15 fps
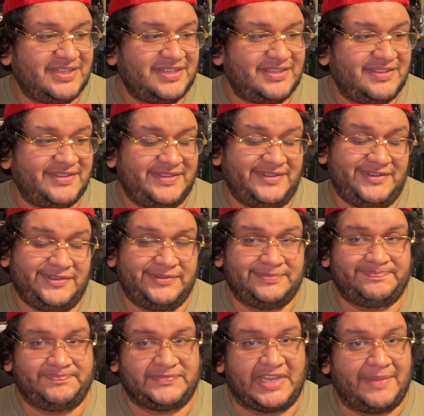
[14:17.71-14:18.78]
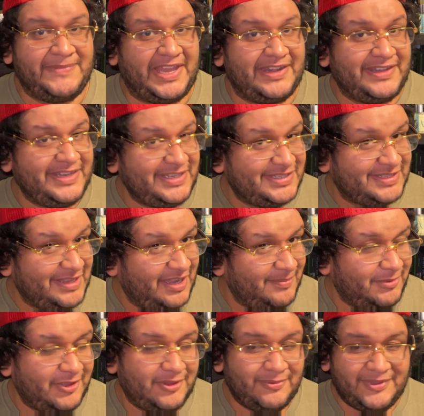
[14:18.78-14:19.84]
And, you know, I'm not a niche snob
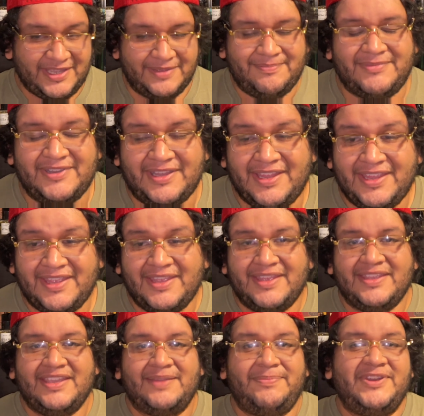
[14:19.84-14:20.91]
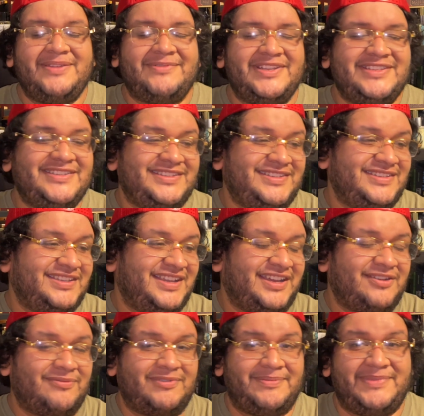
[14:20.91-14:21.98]
all the way, but yeah, pretty much. Yeah, I
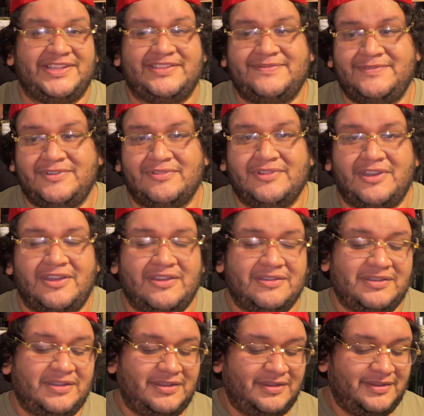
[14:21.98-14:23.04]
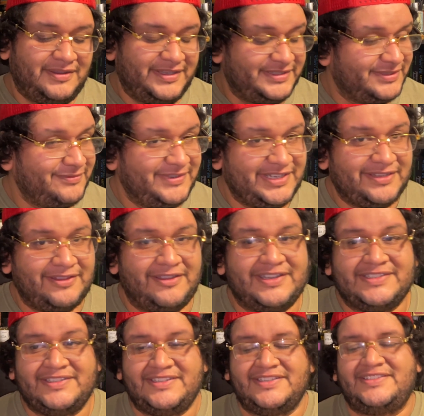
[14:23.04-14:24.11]
don't want to make this video long. It's already long
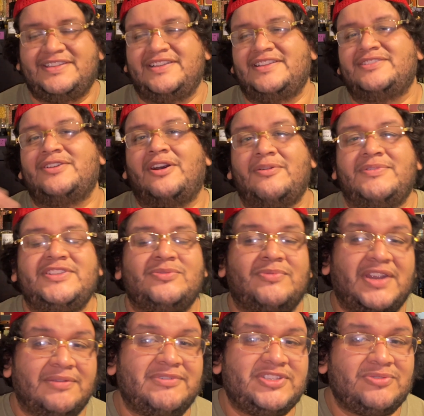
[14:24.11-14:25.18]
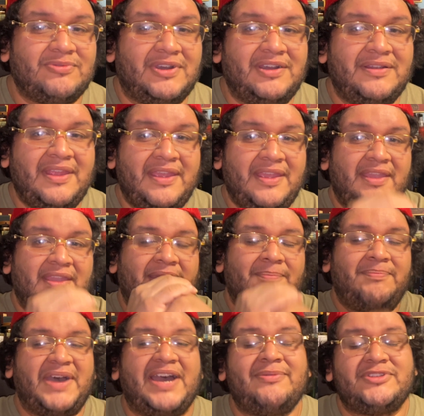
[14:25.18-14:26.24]
as it is. And as always, wear what you want,
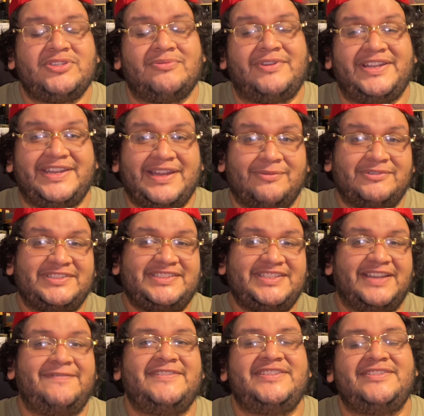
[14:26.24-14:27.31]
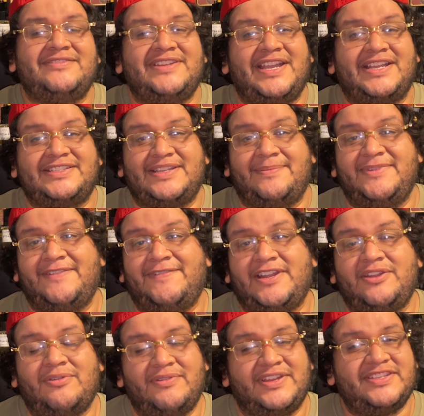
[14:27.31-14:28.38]
buy what you want, and I will definitely see you next time. And if I
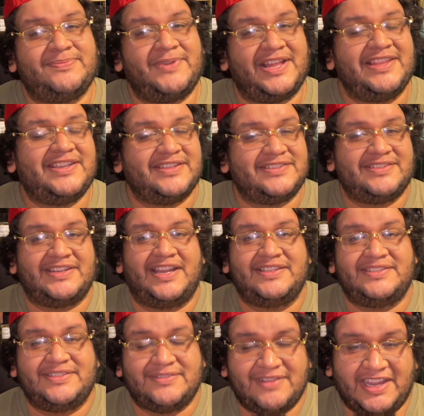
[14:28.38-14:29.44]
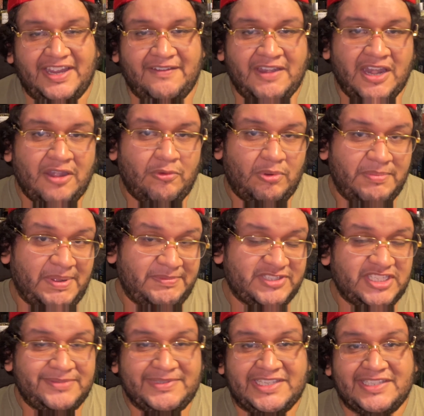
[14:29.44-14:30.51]
don't, it's probably because you're not subscribed. Remember,
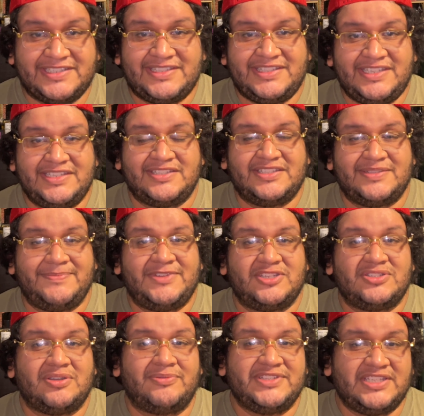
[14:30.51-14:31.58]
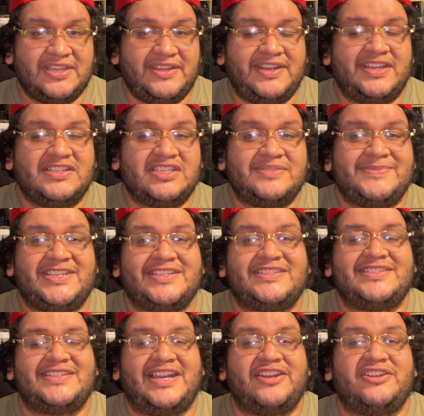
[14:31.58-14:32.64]
just because it's niche doesn't mean it's always good, and just because
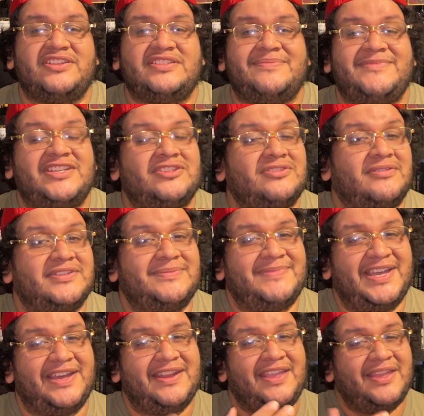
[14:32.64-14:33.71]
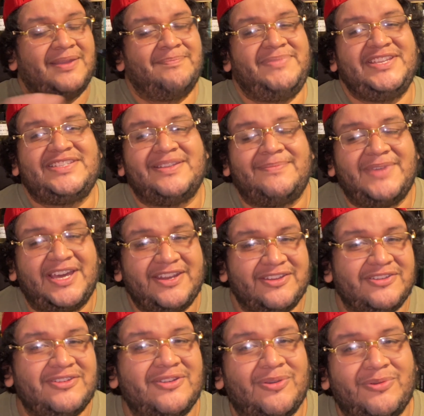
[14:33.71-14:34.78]
it's designer doesn't mean it's always bad. Peace, I'm out of here.
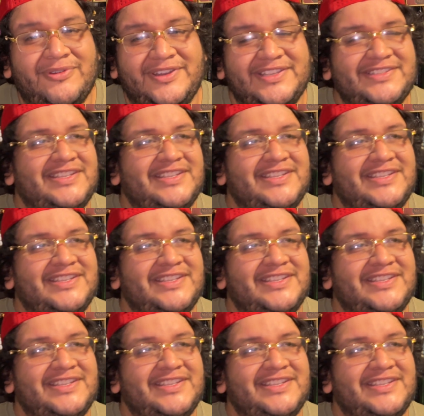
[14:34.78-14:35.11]
You know who it is.